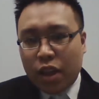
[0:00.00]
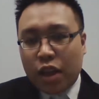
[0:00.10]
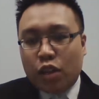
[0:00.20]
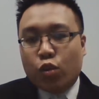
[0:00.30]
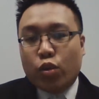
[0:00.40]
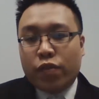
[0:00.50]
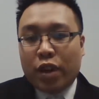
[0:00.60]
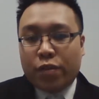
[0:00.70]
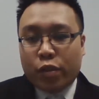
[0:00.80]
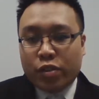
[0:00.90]

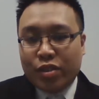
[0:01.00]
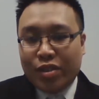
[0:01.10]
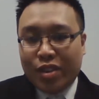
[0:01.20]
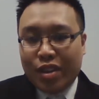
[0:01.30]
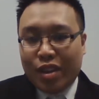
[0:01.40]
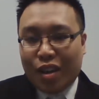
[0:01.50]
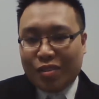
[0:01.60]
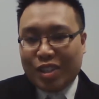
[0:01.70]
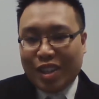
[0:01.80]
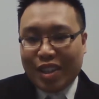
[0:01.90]
glorified version of
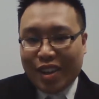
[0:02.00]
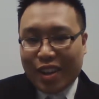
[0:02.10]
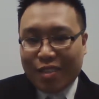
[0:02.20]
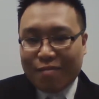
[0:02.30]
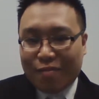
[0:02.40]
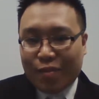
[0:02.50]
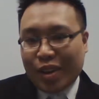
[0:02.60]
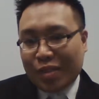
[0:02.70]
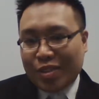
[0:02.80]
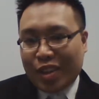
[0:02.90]
CNN when I
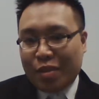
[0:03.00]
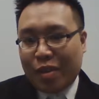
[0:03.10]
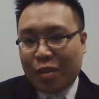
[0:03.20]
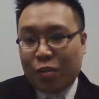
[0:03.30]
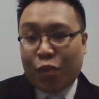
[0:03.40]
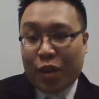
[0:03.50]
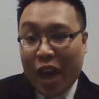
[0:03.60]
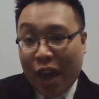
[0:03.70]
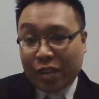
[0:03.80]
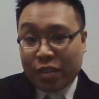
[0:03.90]
was thinking about it before I
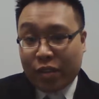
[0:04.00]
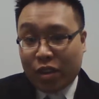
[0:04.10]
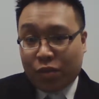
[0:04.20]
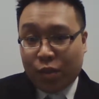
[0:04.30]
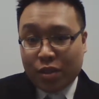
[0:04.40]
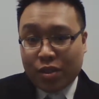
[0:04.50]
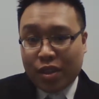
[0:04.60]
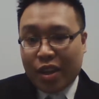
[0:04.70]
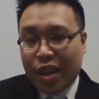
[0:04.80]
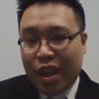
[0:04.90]
actually read it, of course.
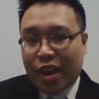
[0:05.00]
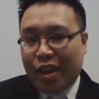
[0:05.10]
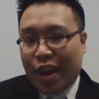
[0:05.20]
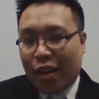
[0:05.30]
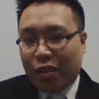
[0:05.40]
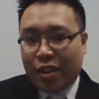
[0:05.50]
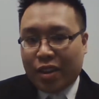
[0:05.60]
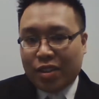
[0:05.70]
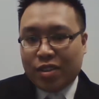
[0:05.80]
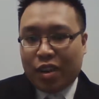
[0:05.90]
And
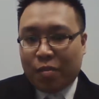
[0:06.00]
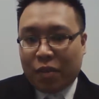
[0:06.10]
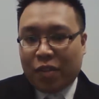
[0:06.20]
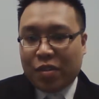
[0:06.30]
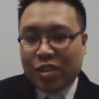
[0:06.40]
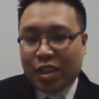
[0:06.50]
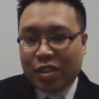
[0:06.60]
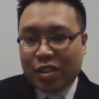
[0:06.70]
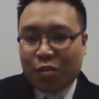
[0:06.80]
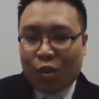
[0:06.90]
nowadays, my favorite
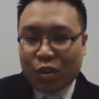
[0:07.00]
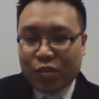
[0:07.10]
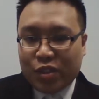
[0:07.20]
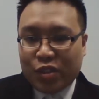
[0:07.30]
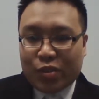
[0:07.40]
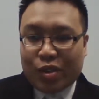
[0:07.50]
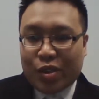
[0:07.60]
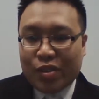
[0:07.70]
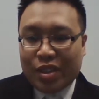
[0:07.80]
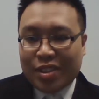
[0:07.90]
section of the Wall Street Journal
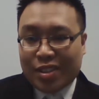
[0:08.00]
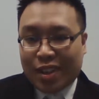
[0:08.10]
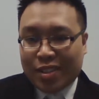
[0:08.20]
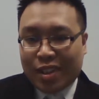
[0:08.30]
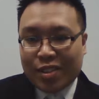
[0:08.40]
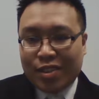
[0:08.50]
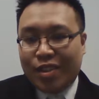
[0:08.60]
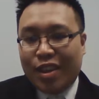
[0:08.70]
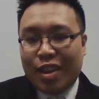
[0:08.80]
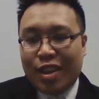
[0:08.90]
currently is the tech section,
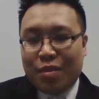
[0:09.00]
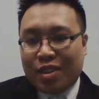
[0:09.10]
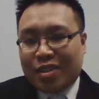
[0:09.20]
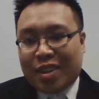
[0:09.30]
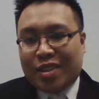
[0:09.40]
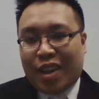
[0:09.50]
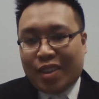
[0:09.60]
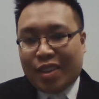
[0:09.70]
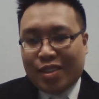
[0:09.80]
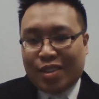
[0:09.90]
because
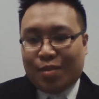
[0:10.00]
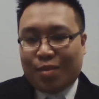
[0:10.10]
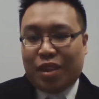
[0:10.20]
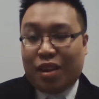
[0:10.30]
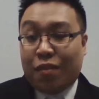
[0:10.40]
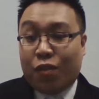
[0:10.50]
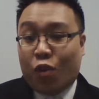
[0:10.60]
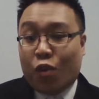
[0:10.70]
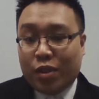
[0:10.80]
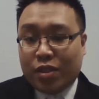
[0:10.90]
technology is something I've
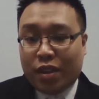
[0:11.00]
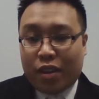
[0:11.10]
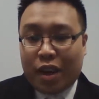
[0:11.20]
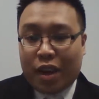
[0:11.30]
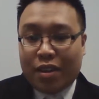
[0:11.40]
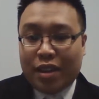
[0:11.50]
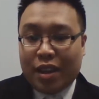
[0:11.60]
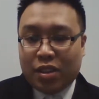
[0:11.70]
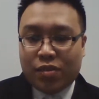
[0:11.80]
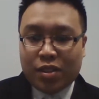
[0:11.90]
always had an
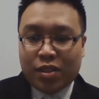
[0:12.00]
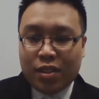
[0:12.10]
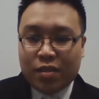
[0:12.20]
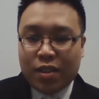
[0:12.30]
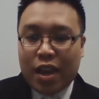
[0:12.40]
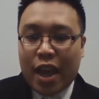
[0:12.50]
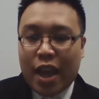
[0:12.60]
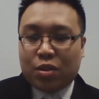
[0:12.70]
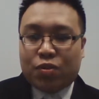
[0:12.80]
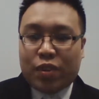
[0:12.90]
interest in. And
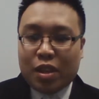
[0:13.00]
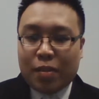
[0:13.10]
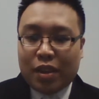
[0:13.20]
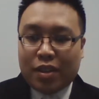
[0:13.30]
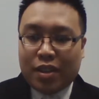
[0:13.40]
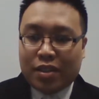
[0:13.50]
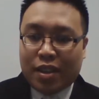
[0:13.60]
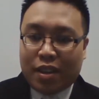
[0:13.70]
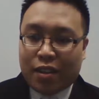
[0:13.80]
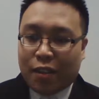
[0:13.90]
what's funny about it is
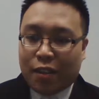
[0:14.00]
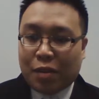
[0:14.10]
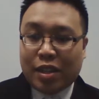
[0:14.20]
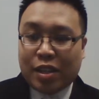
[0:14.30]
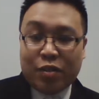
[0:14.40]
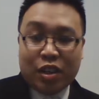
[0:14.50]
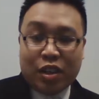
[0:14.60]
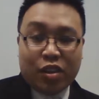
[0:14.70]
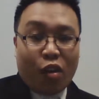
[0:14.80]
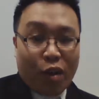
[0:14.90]
that I was actually reading a
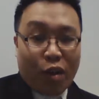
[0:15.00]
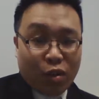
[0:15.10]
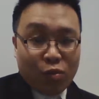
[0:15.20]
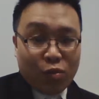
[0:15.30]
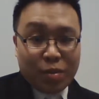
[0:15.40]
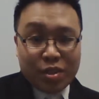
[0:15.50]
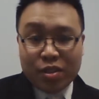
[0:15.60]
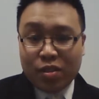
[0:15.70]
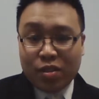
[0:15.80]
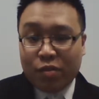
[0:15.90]
good article from the
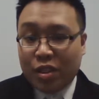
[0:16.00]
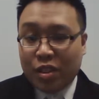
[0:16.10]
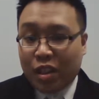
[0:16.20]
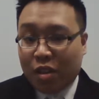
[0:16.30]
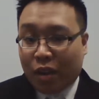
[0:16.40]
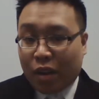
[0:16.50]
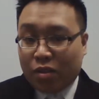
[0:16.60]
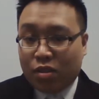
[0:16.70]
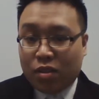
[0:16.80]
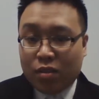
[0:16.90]
section recently about
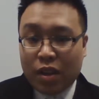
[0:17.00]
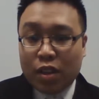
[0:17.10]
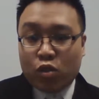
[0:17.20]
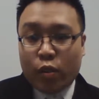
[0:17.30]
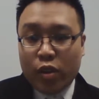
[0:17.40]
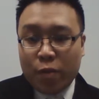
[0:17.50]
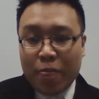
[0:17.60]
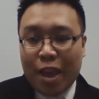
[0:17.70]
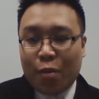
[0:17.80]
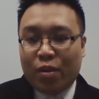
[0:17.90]
Twitter,
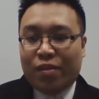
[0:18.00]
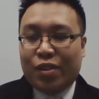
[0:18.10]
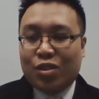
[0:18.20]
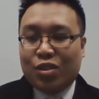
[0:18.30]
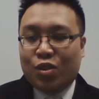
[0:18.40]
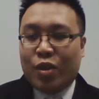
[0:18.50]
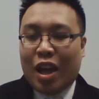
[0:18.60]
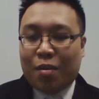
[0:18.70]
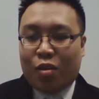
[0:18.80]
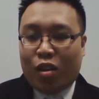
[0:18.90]
where they released a new
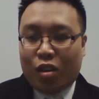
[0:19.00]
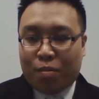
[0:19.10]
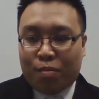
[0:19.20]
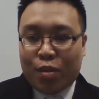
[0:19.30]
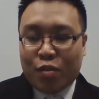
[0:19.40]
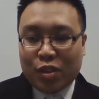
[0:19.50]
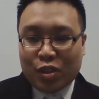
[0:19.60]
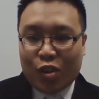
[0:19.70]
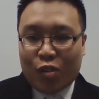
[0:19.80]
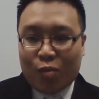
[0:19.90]
app called
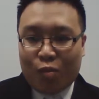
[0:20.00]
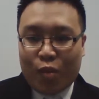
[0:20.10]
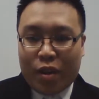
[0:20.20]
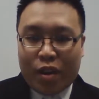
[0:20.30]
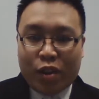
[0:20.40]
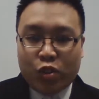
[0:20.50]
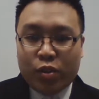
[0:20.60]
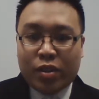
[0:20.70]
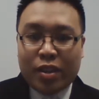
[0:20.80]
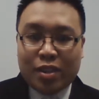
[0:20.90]
Periscope, where
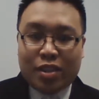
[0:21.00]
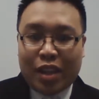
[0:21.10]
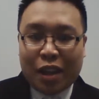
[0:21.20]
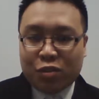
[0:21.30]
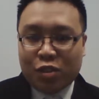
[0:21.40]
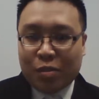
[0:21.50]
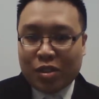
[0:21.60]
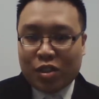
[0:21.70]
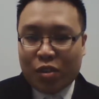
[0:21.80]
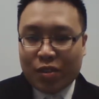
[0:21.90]
it's a live streaming
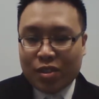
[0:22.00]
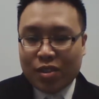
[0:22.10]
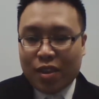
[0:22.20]
service